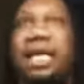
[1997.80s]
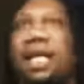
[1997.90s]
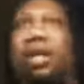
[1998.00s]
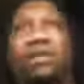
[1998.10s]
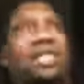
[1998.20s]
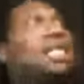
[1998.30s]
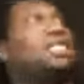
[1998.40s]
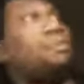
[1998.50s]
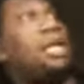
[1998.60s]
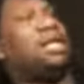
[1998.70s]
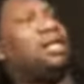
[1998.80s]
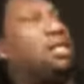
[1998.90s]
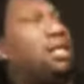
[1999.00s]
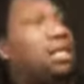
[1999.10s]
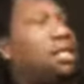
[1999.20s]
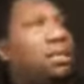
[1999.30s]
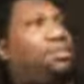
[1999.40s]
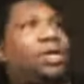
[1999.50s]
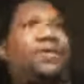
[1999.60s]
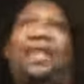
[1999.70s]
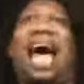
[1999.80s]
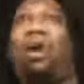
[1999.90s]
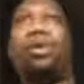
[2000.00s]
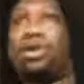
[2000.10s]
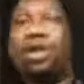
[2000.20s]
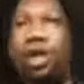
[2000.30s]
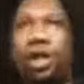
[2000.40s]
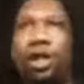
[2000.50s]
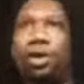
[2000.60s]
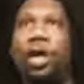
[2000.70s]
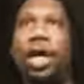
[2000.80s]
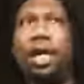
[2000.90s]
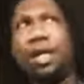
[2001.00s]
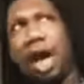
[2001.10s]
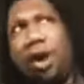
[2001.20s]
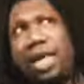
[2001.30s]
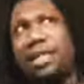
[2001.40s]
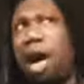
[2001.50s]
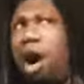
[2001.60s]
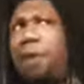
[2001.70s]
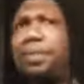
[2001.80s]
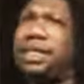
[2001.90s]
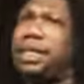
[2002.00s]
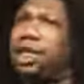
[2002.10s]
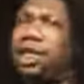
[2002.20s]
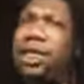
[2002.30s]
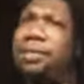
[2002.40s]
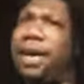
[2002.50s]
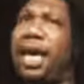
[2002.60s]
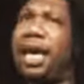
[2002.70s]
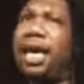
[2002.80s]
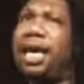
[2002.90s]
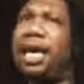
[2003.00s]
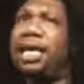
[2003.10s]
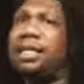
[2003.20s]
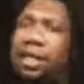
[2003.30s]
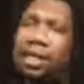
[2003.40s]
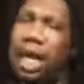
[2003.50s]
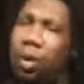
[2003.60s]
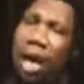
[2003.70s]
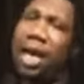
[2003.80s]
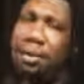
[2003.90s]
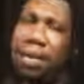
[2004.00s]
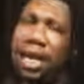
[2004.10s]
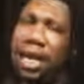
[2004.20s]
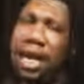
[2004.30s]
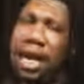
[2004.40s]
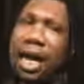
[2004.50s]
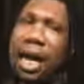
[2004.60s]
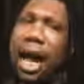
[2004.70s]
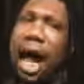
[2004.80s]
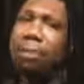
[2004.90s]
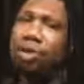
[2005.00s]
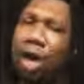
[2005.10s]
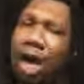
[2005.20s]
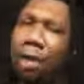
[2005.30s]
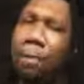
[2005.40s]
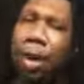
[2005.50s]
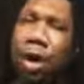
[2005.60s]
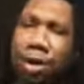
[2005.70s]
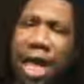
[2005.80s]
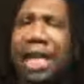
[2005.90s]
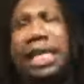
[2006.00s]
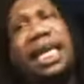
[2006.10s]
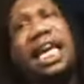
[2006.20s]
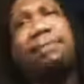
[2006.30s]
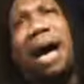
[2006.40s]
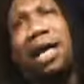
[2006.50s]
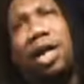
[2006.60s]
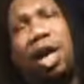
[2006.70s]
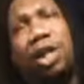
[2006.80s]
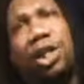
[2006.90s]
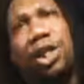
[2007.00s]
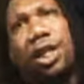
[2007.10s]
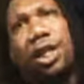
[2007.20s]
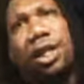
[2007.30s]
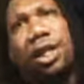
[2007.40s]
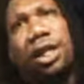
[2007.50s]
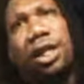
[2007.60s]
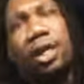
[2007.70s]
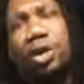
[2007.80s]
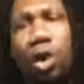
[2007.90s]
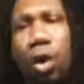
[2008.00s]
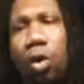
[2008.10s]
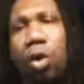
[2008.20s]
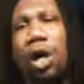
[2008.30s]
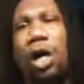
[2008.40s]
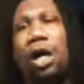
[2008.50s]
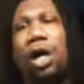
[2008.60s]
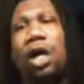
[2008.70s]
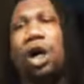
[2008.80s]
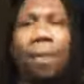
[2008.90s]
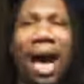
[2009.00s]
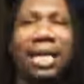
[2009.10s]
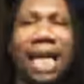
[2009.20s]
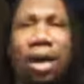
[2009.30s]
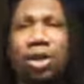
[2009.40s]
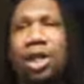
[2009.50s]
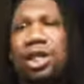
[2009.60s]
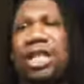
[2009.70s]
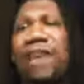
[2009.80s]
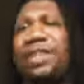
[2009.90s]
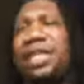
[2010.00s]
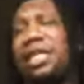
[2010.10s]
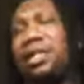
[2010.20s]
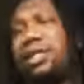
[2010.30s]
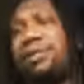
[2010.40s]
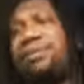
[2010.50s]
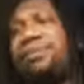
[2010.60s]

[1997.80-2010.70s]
and then all of a sudden somebody puts flowers on you. No, that's a hard position to be. To say, wait a minute, I'm trying to birth and lead my culture. So go back now to the 70s.